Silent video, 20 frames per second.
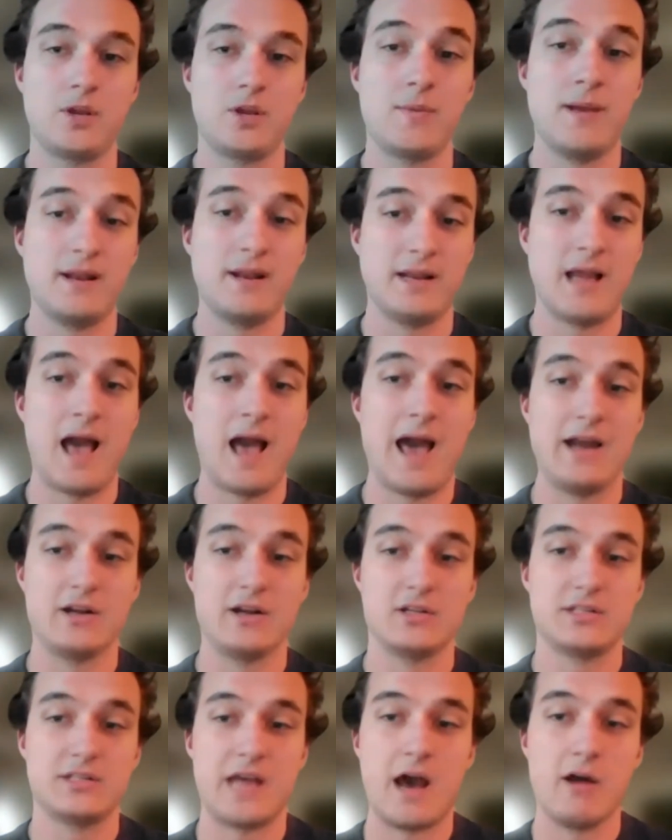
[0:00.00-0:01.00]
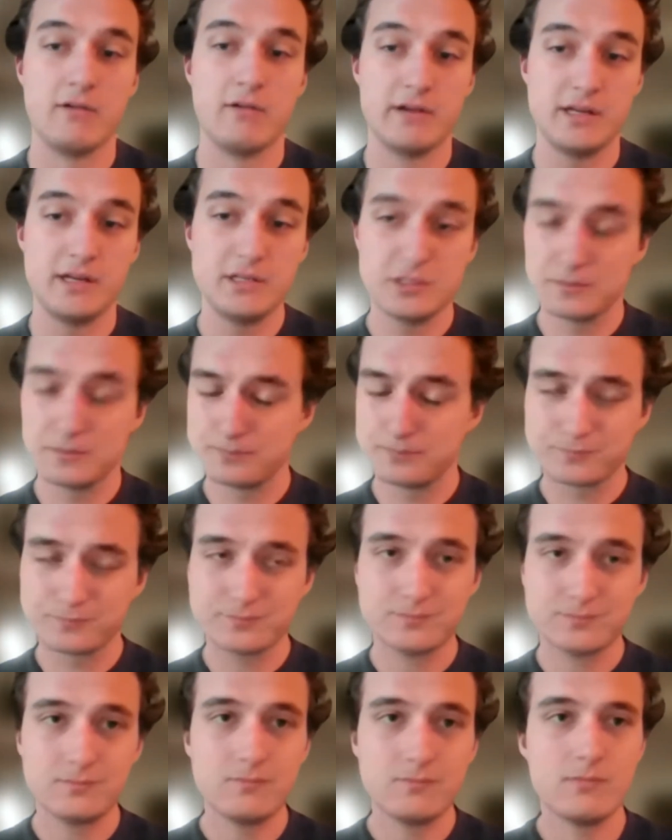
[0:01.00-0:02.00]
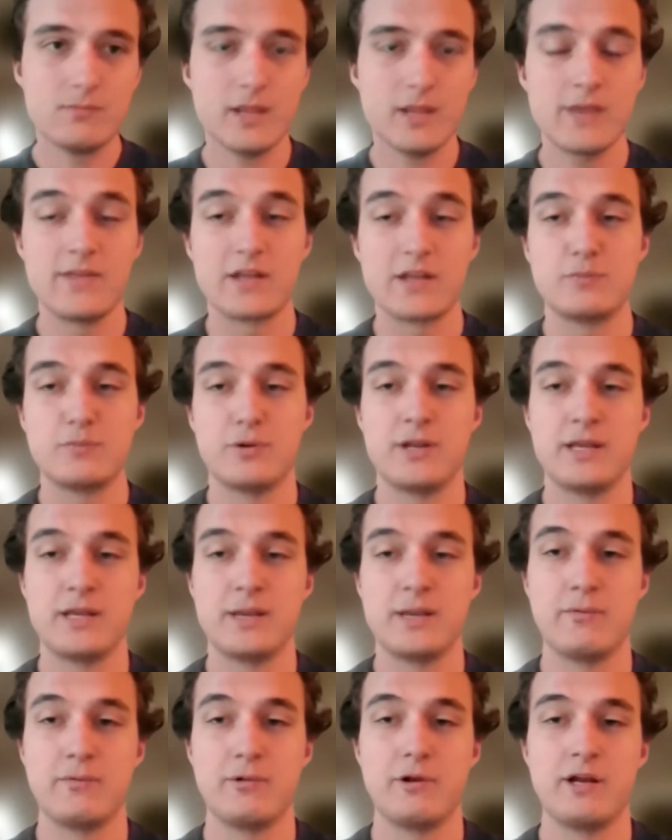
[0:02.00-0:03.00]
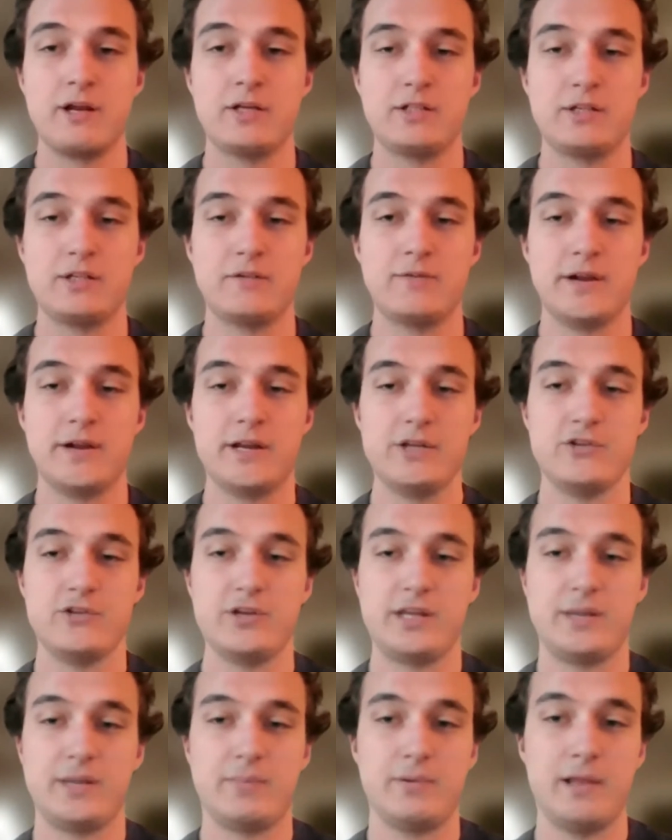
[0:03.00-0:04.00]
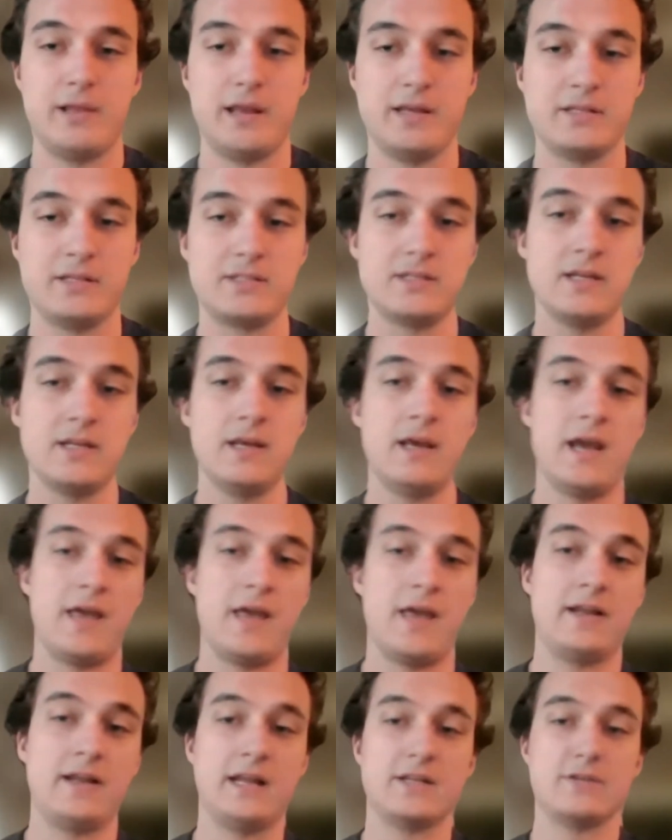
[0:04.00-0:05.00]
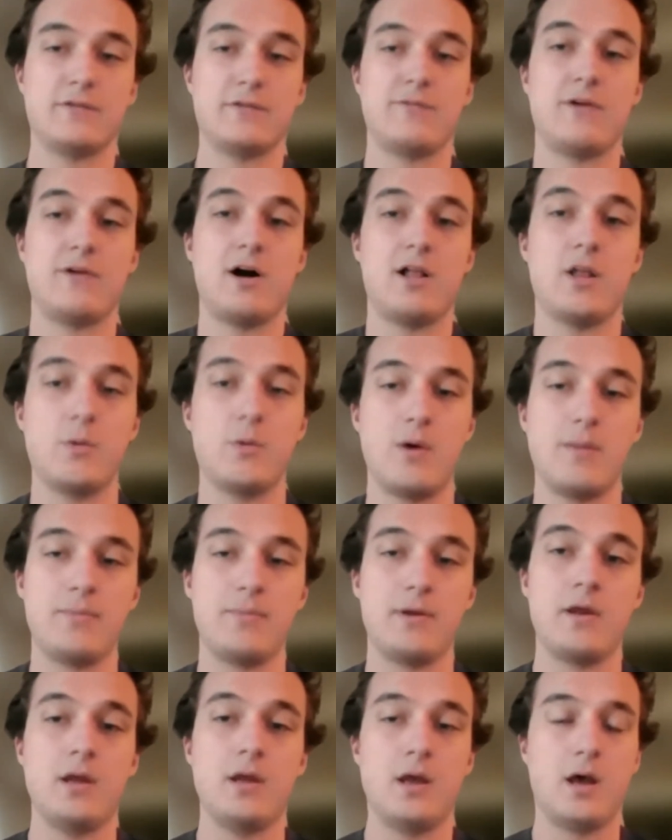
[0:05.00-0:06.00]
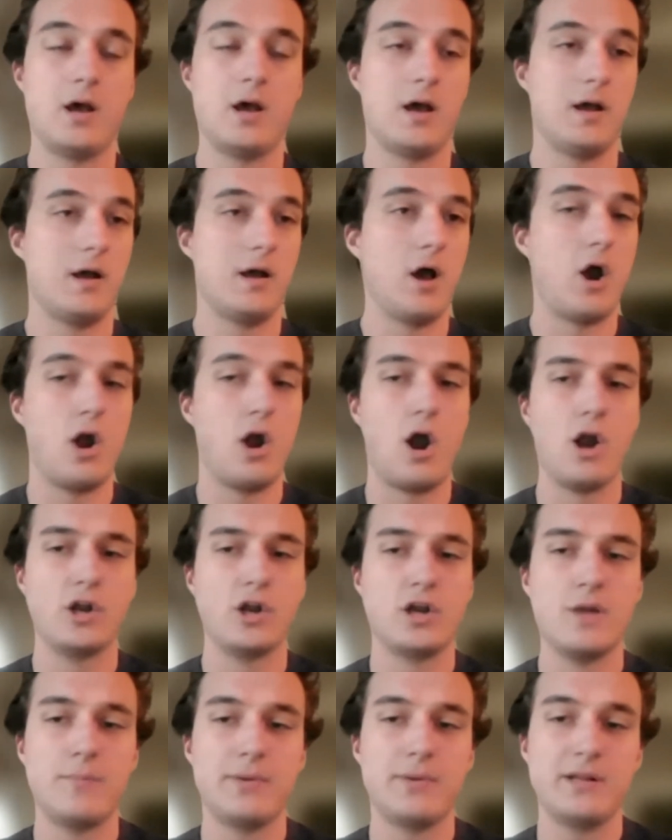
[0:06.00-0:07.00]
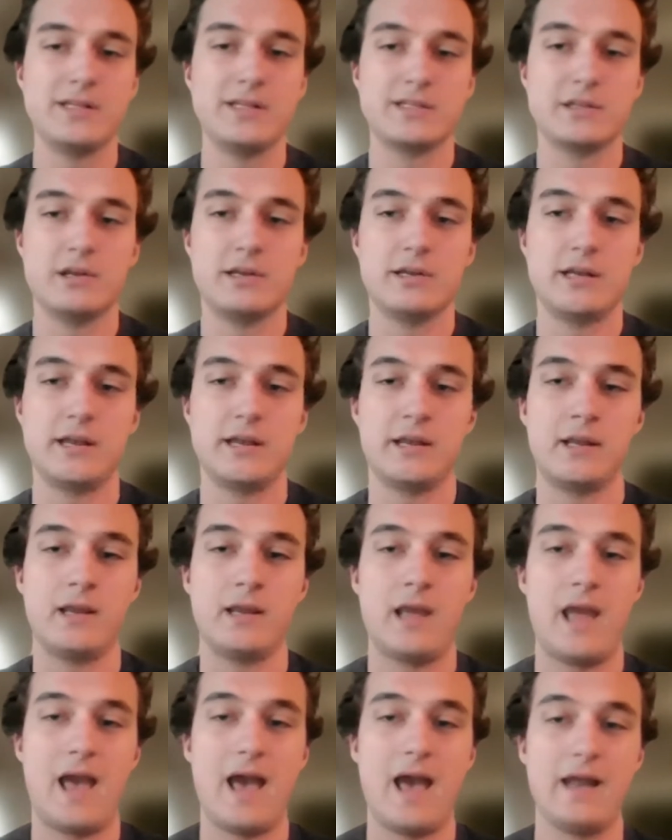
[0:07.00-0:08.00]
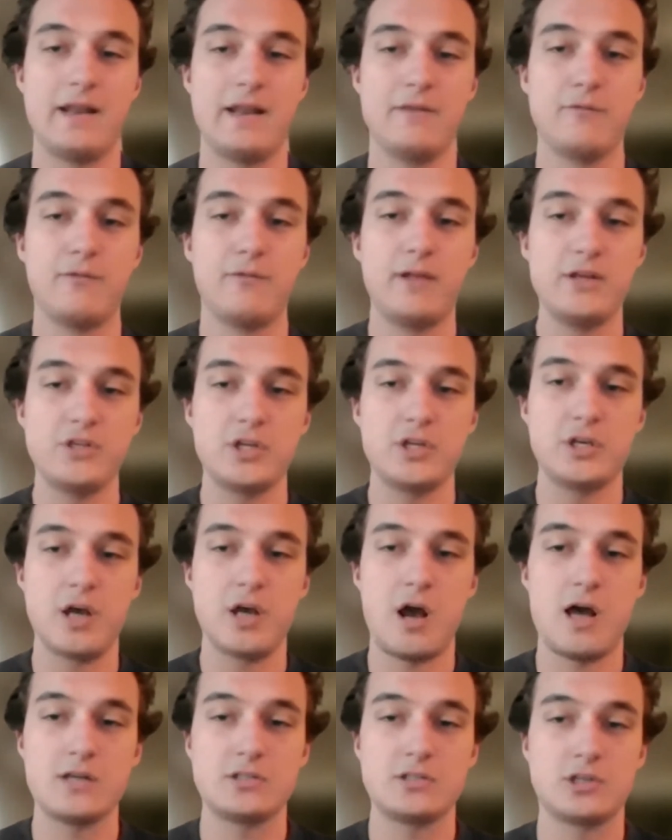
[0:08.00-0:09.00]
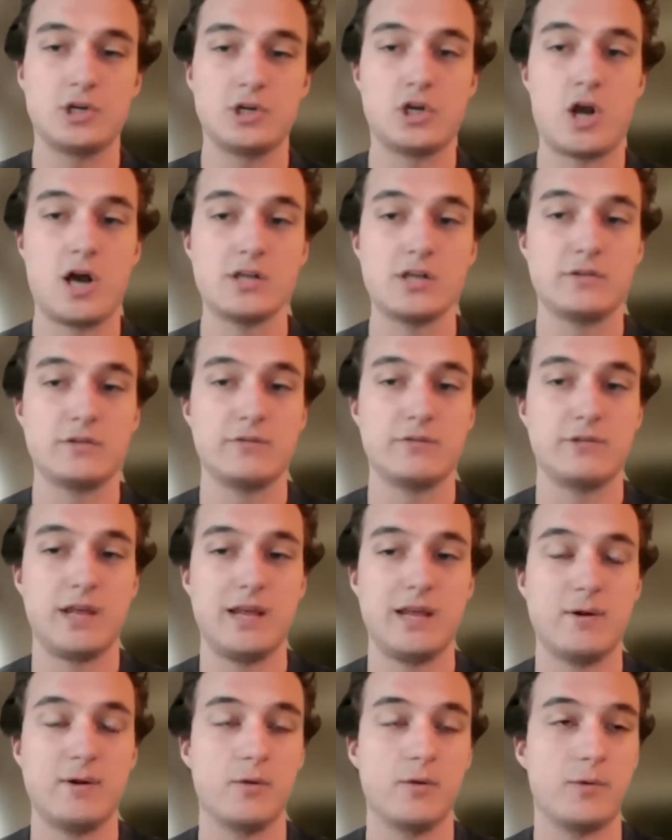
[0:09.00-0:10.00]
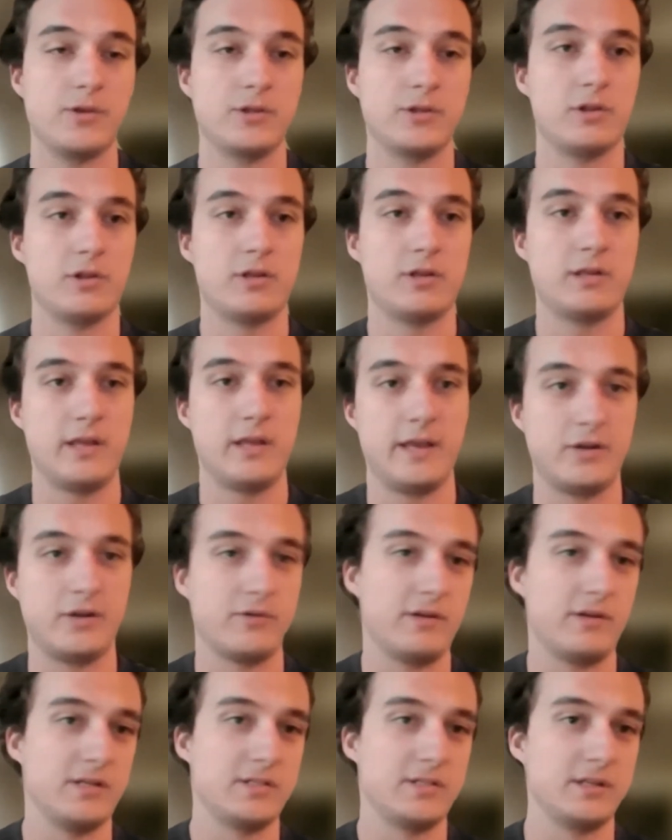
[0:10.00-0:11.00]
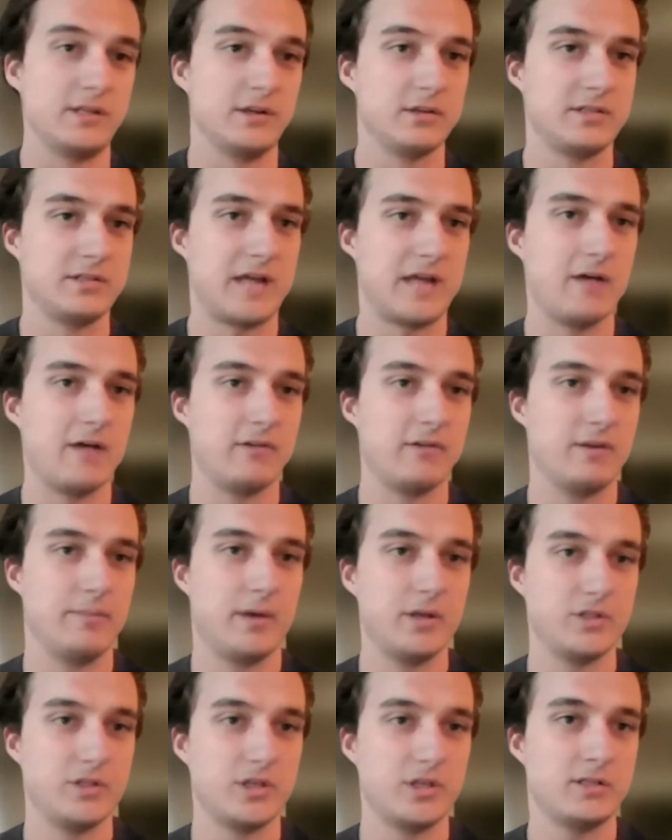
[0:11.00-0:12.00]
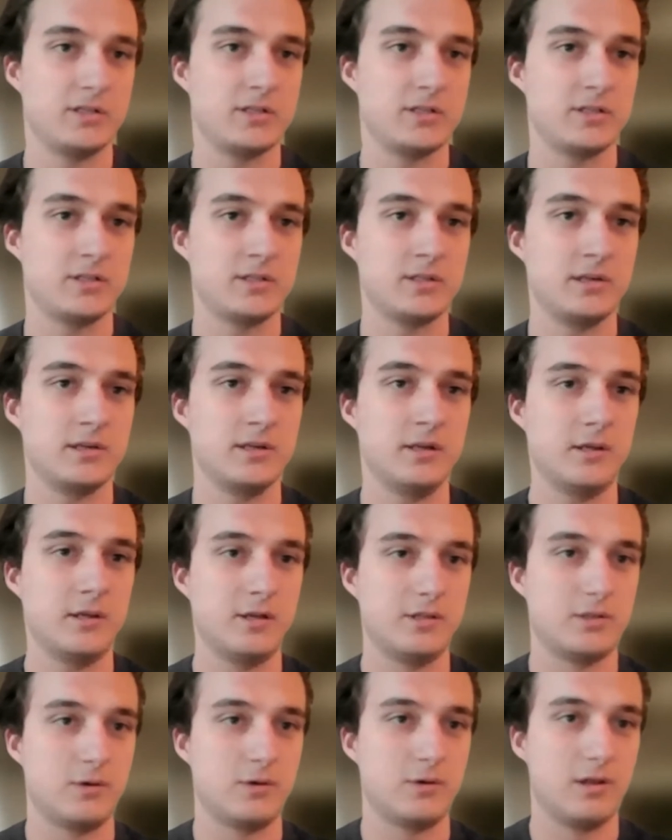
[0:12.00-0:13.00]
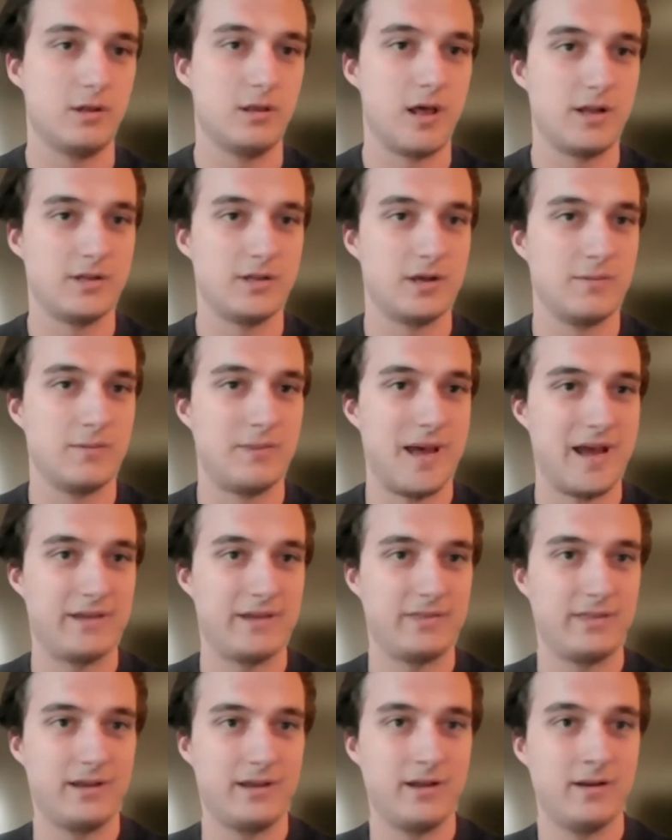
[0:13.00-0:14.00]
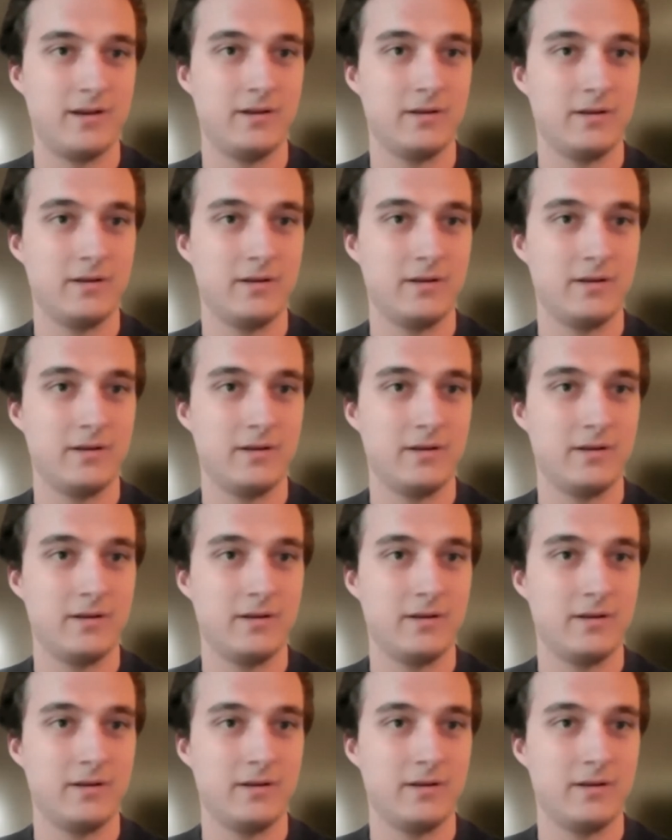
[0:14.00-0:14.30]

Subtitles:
commanding higher salaries, and that's putting employers in a very tricky place. And then as a follow-up, are companies looking at inflation cost or cost of labor when they're looking at increasing their salary budgets? So a lot to unpack there.